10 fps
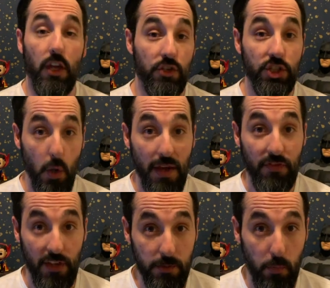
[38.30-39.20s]
So
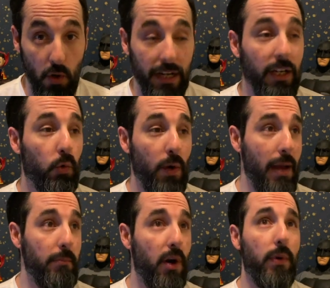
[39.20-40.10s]
at this point,
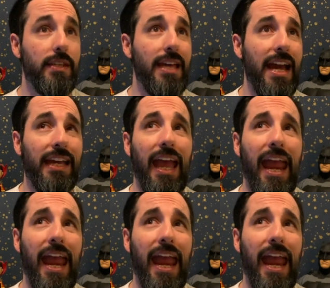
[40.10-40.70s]
Rambo is like